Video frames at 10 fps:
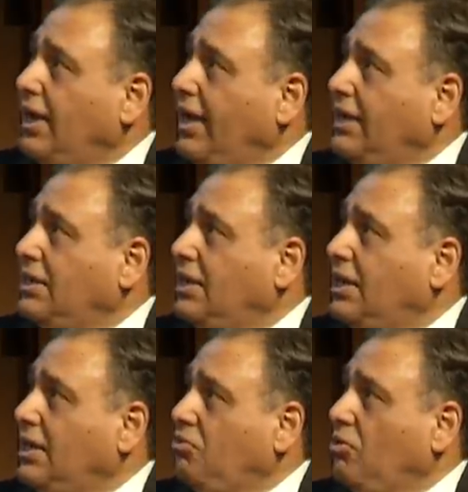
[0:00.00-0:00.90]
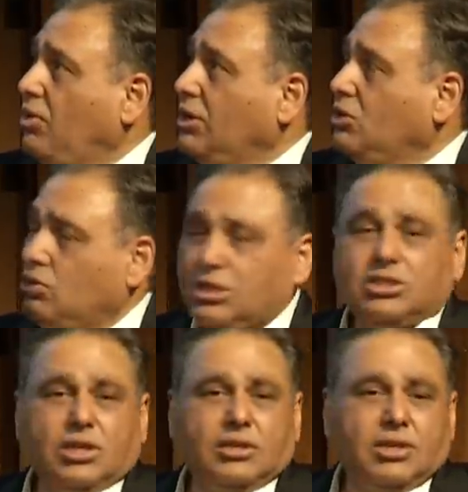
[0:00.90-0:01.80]
And if you were to,
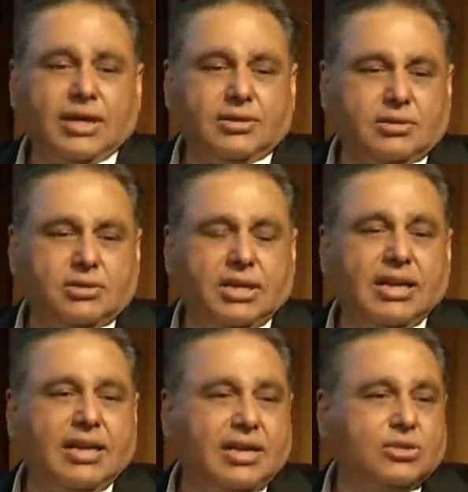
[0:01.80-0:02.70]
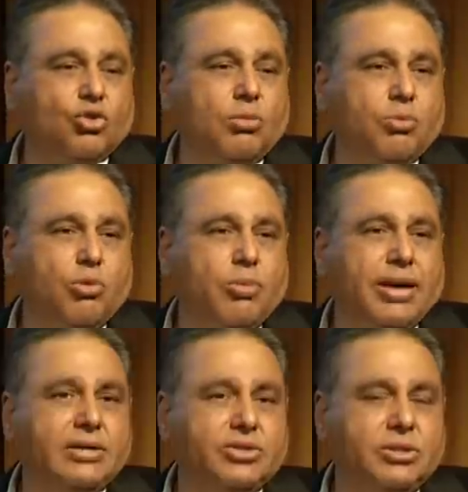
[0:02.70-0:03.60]
this is not declaring a sole
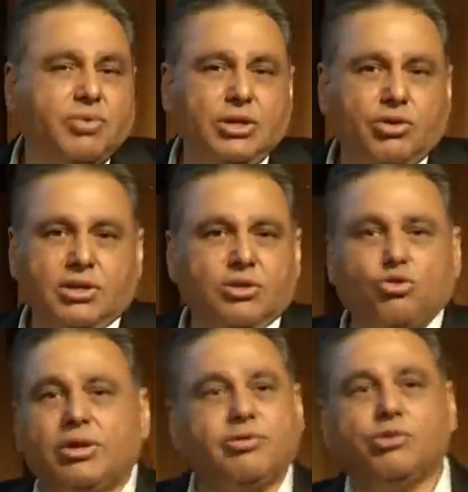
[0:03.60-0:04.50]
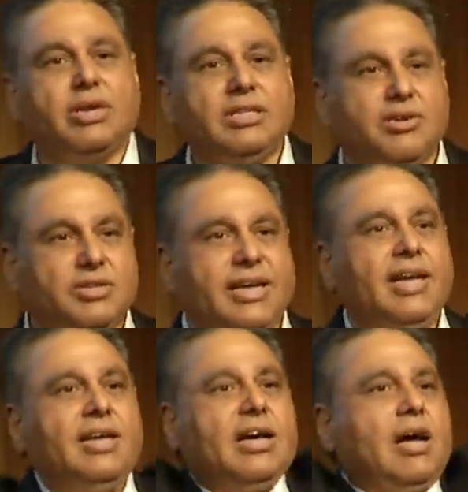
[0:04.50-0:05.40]
proprietorship, and you don't have to do anything and say,
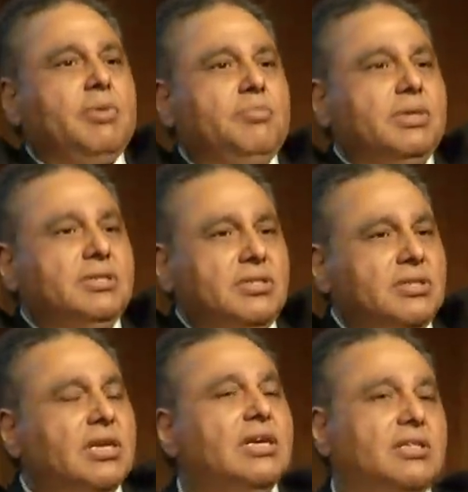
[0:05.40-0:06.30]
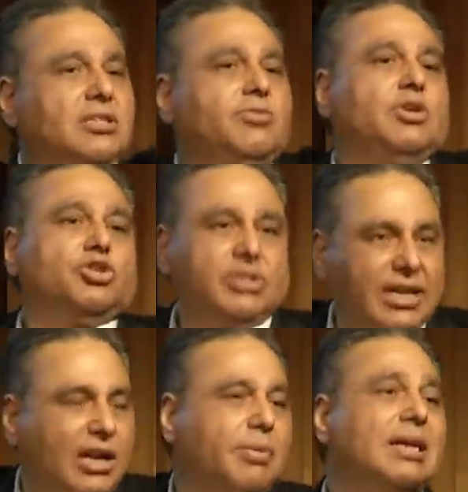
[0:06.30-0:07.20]
I'm in business. This is when you're
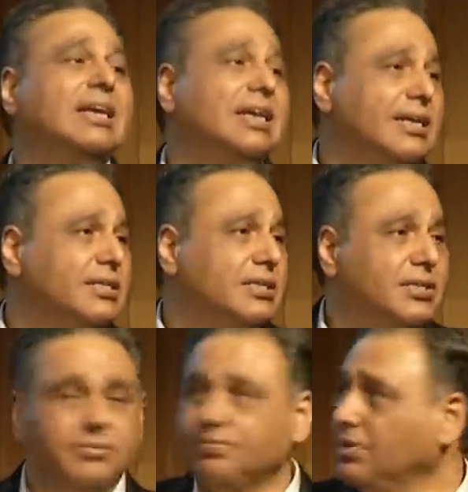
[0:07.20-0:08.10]
setting up a legal entity.